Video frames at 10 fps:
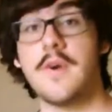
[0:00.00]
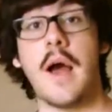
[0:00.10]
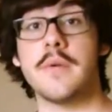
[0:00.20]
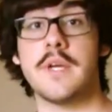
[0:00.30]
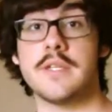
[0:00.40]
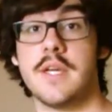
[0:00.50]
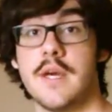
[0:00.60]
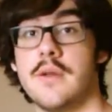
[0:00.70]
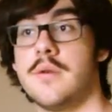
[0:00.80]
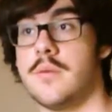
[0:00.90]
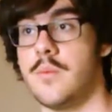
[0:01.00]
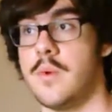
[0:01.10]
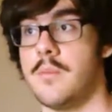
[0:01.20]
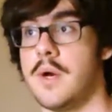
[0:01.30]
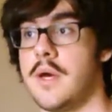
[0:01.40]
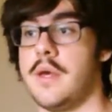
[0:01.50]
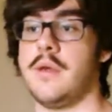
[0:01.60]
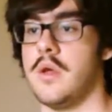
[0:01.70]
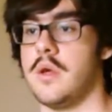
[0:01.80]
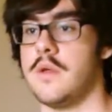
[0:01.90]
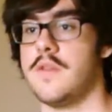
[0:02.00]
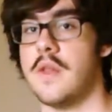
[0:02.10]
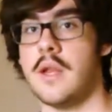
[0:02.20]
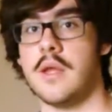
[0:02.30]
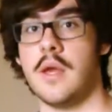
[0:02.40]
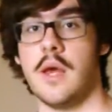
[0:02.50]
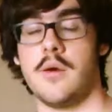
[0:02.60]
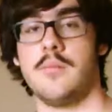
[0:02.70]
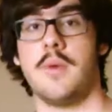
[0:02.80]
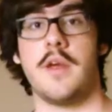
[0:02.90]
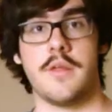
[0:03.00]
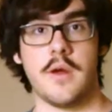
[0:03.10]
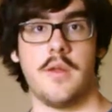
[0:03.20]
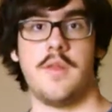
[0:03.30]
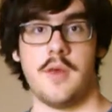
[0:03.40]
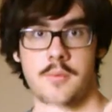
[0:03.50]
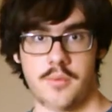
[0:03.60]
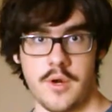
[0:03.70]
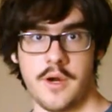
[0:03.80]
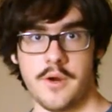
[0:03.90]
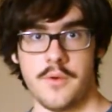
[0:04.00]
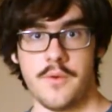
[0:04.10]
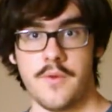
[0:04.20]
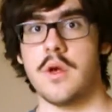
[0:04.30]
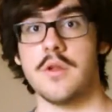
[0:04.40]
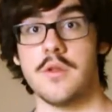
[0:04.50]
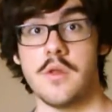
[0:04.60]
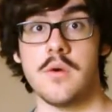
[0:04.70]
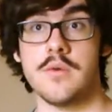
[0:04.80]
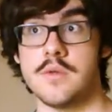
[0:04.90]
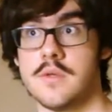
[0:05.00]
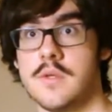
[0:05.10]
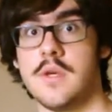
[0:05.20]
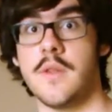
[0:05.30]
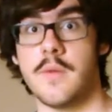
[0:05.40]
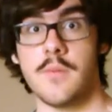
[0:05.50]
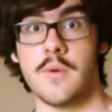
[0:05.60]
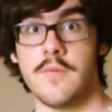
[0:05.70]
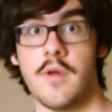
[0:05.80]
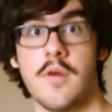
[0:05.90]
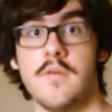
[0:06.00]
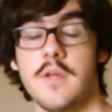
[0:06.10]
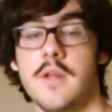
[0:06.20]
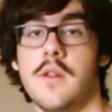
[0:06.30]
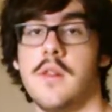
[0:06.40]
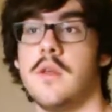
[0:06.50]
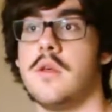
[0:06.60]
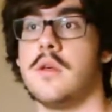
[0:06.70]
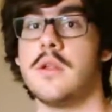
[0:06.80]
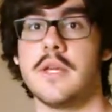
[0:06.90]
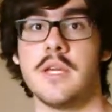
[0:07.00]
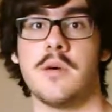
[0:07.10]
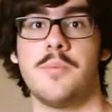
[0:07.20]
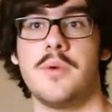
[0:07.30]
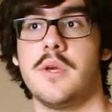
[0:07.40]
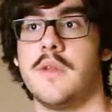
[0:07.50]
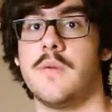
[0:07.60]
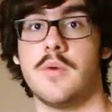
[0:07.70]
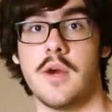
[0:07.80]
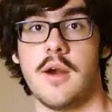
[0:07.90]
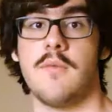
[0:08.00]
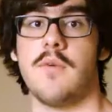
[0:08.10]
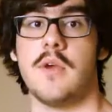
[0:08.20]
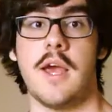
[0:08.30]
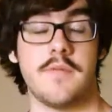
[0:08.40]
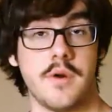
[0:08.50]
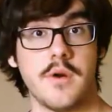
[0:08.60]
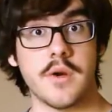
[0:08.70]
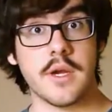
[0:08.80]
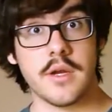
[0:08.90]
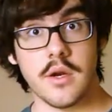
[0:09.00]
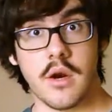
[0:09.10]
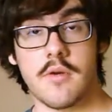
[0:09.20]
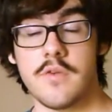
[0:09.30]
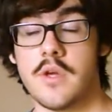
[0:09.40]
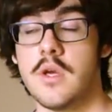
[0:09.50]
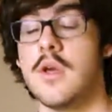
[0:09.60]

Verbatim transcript: I would like to end by uh, sending out my thoughts and prayers uh, to those in the, involved in the cleanup and the recovery after Hurricane Harvey.